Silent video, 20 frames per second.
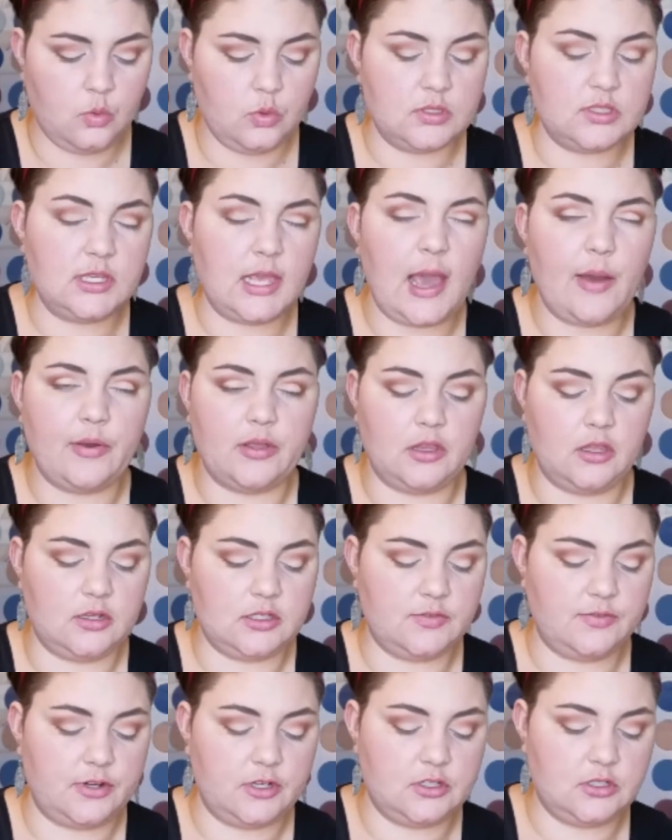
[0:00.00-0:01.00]
We'll see how it
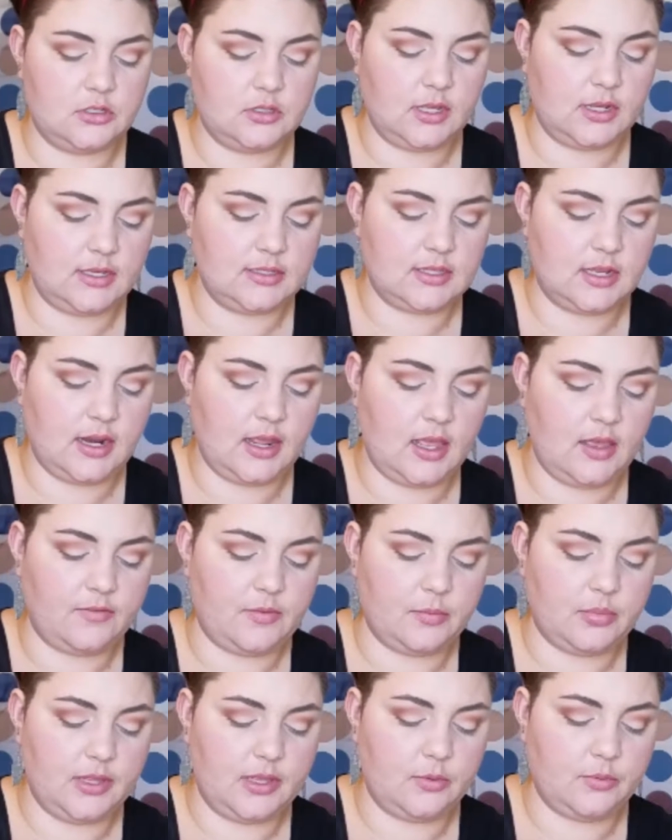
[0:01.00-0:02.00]
looks first. Like I said, I
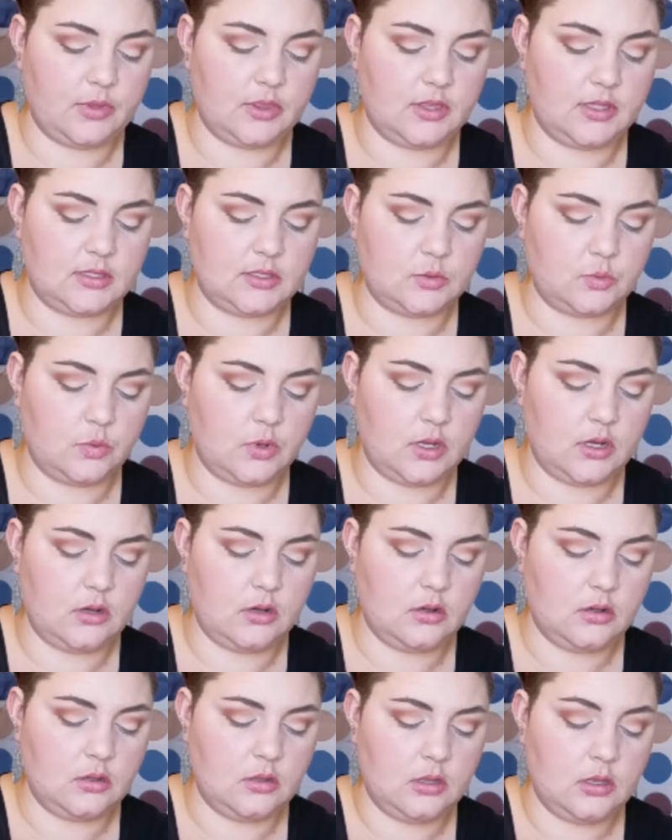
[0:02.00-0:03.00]
haven't played with this
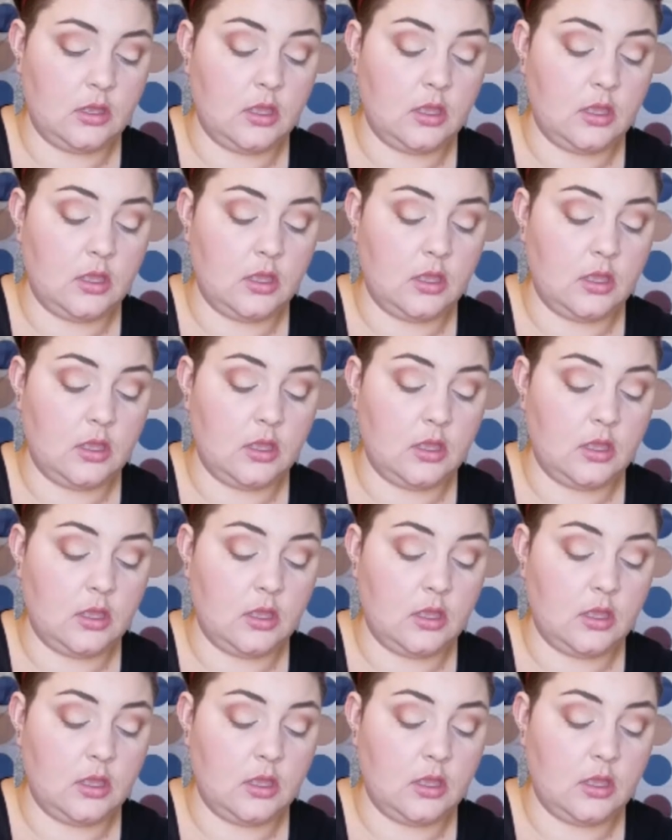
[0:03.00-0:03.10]
one.